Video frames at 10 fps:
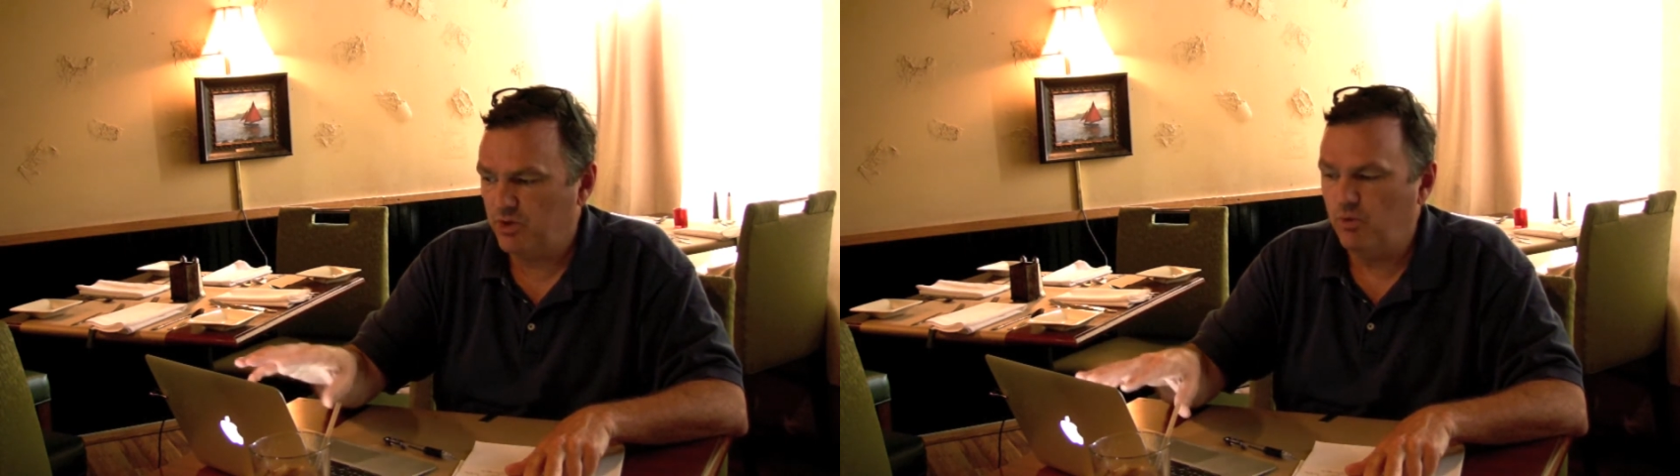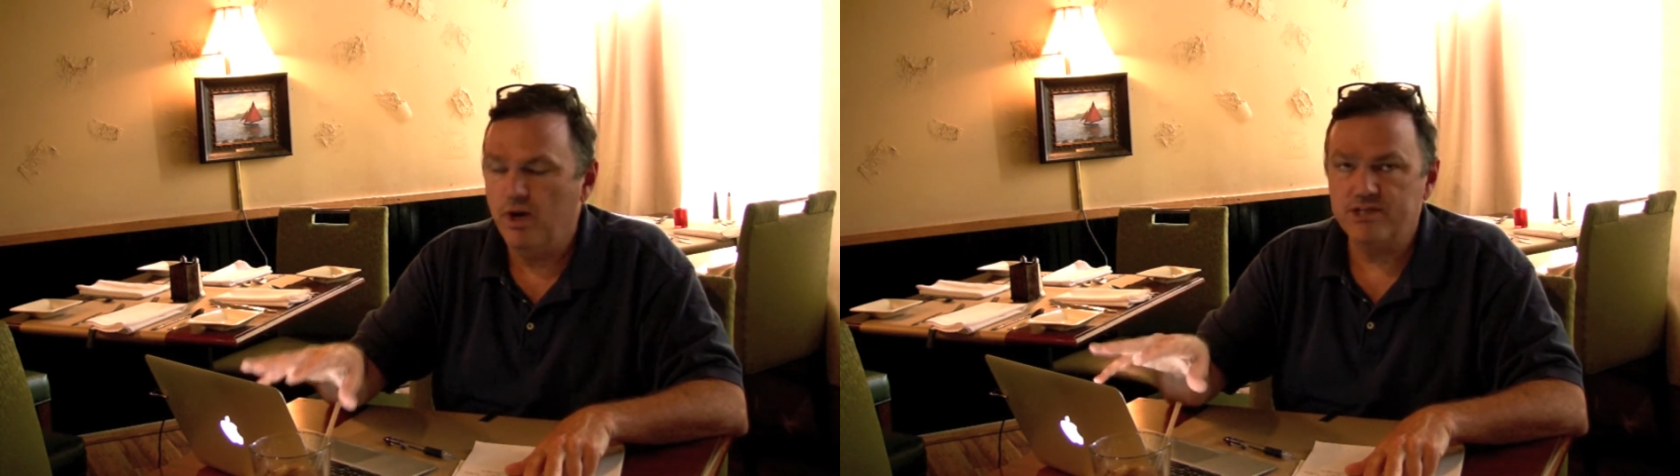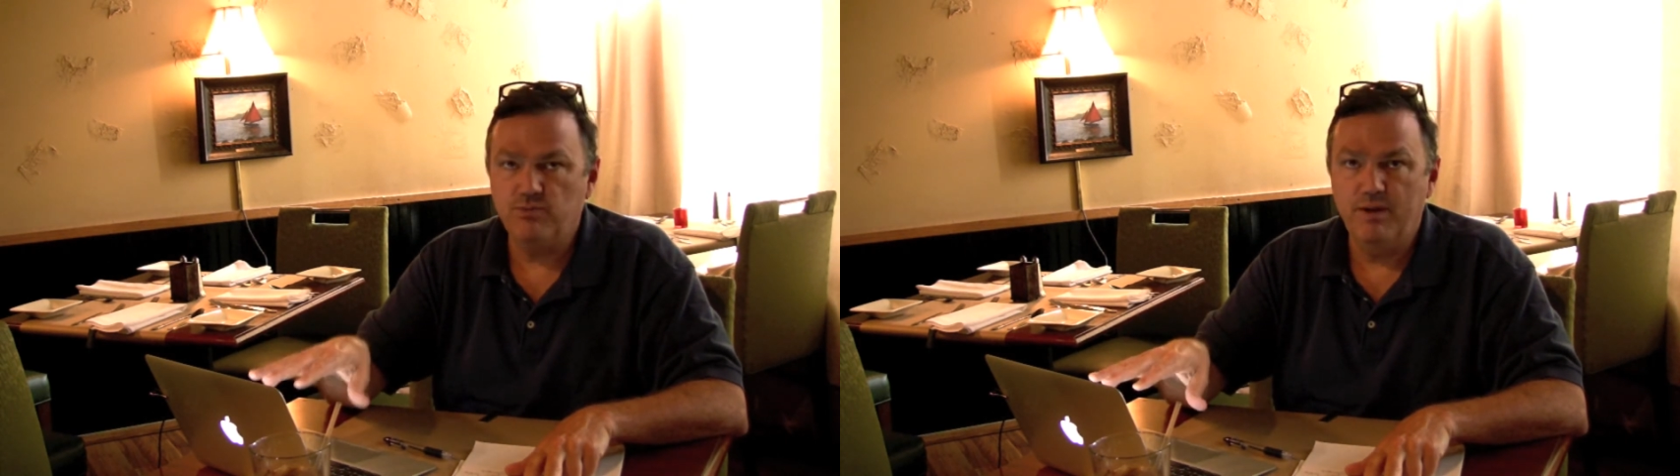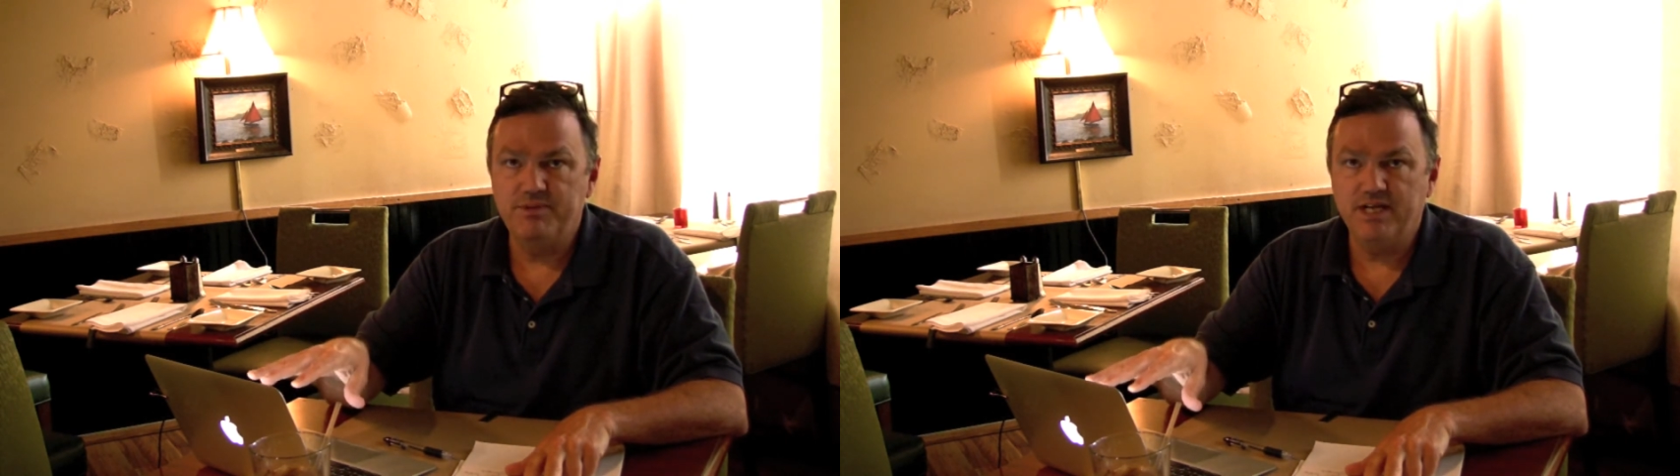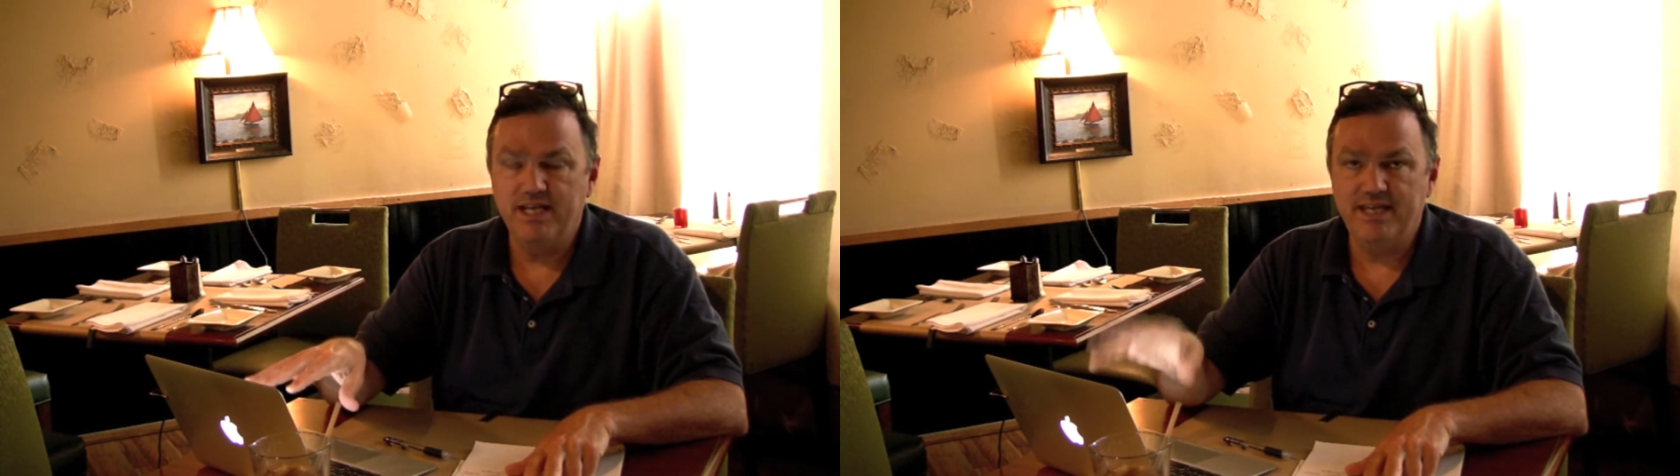Request
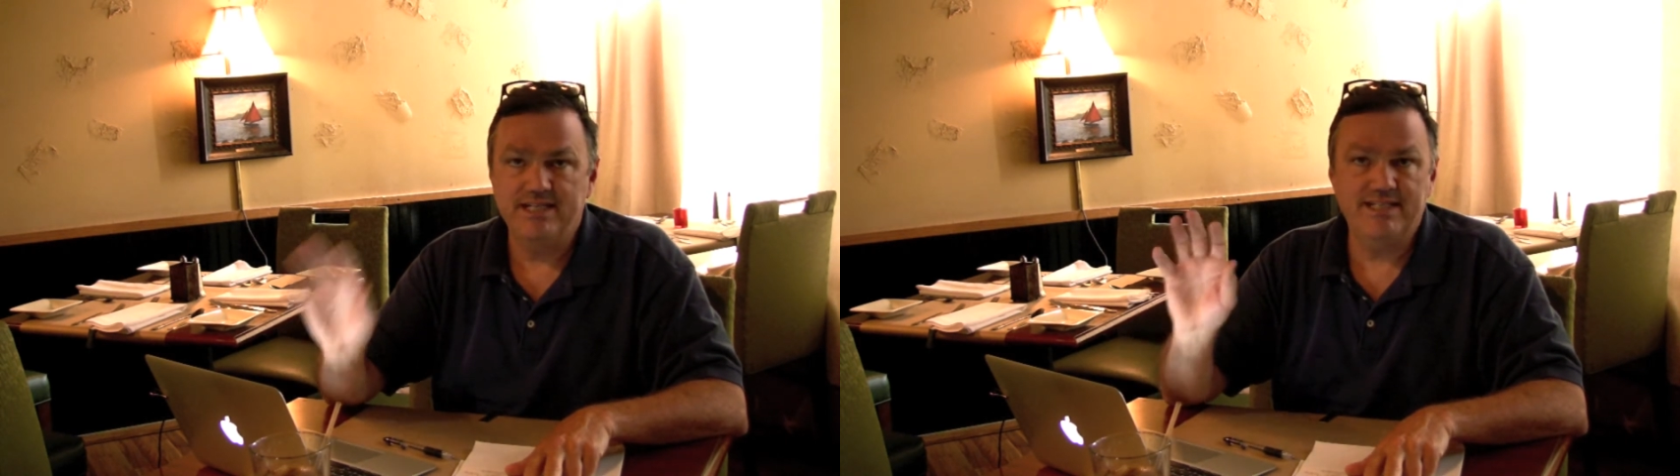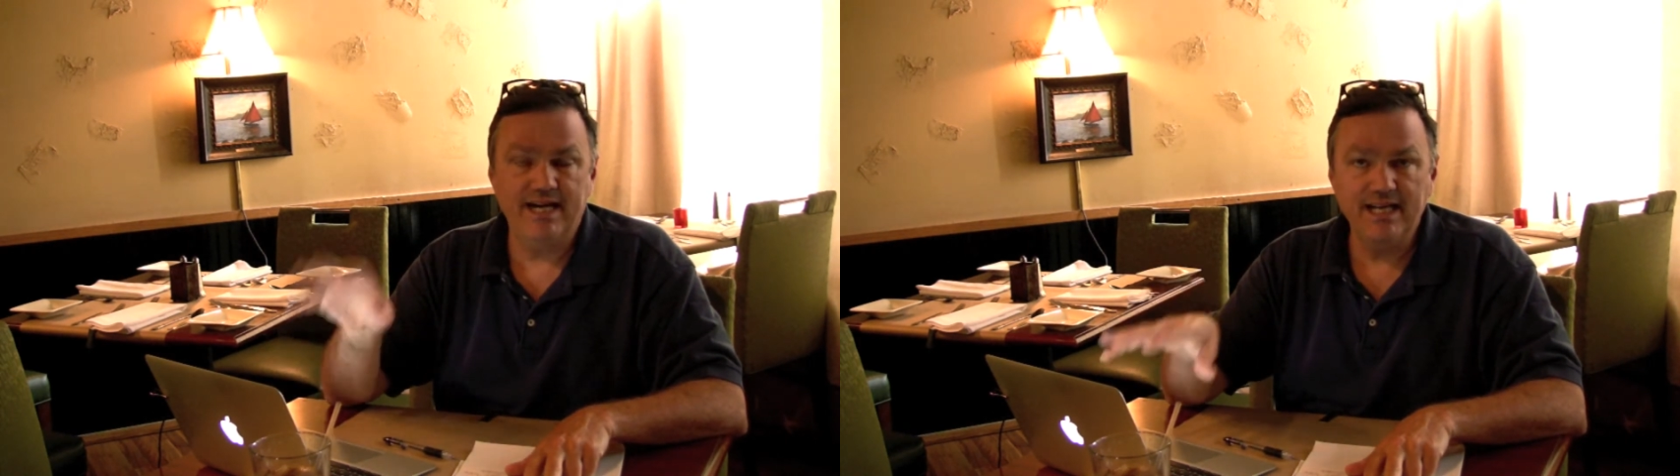website. That state